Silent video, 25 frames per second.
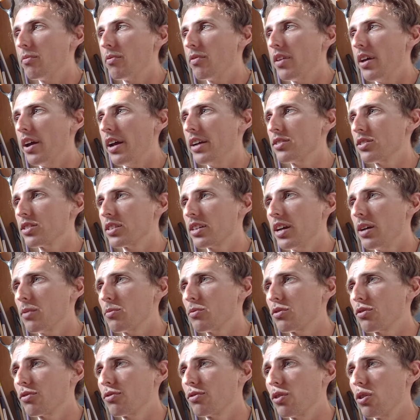As it
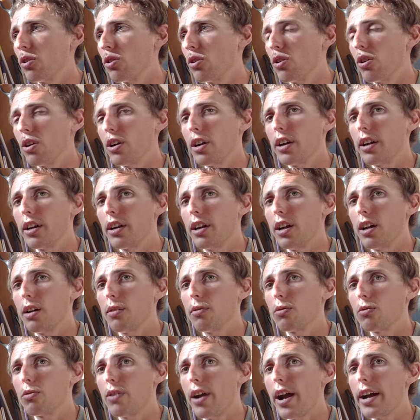comes
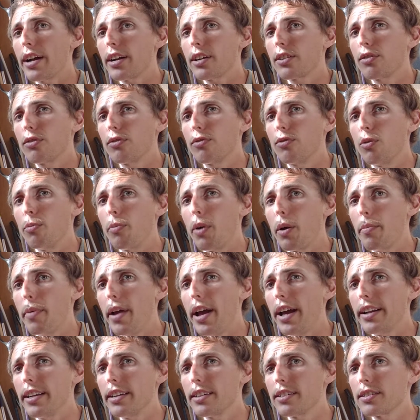for racks for my
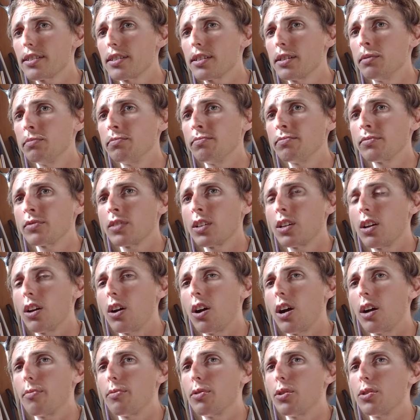panniers,
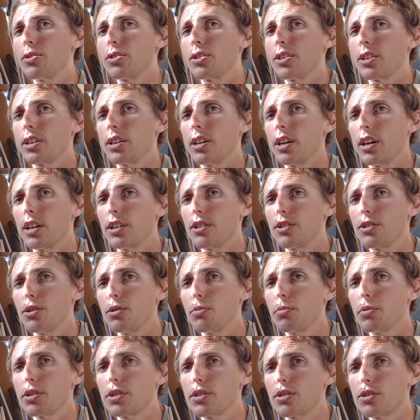I'm using
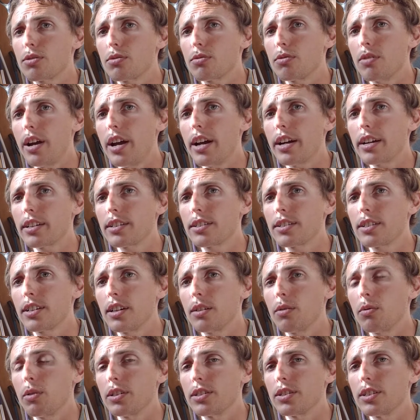Tubus racks.
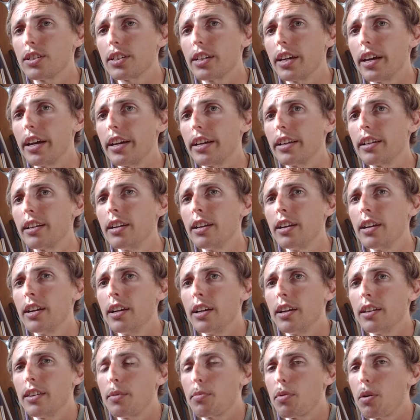Once again,
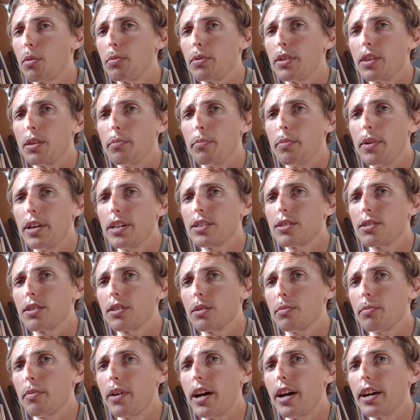they're probably the best on
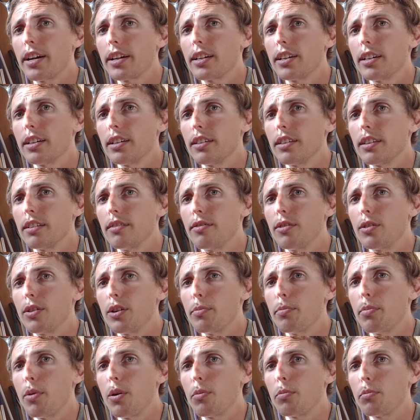the market. They're
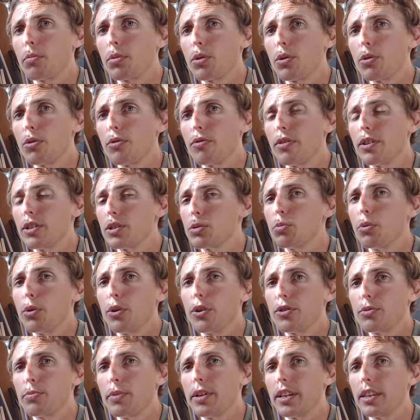very bomb-proof. It's
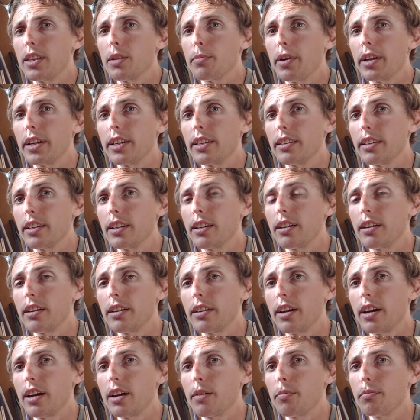worth spending the money there.
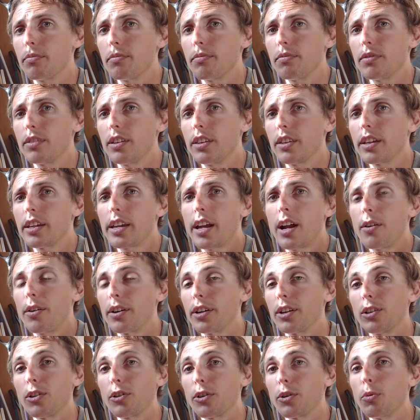They're carrying
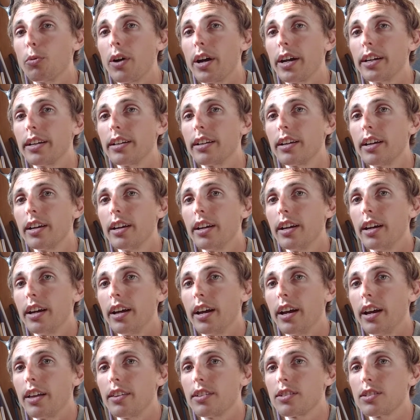a lot of weight.
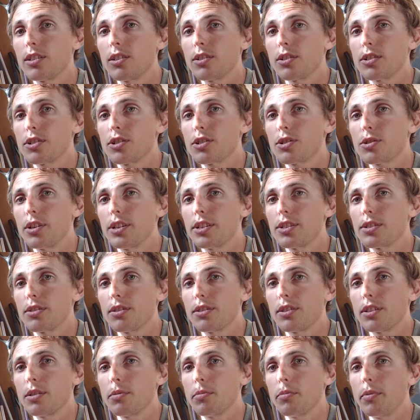There's a lot of stress
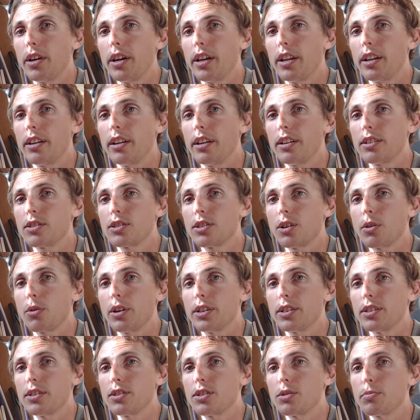on them, and so
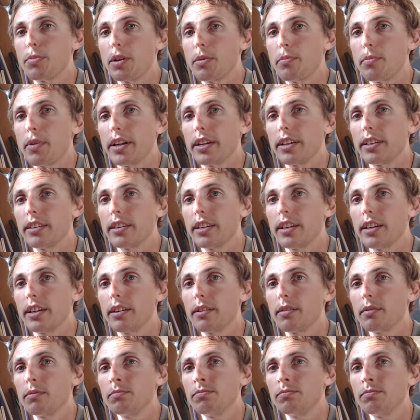I did spend money there.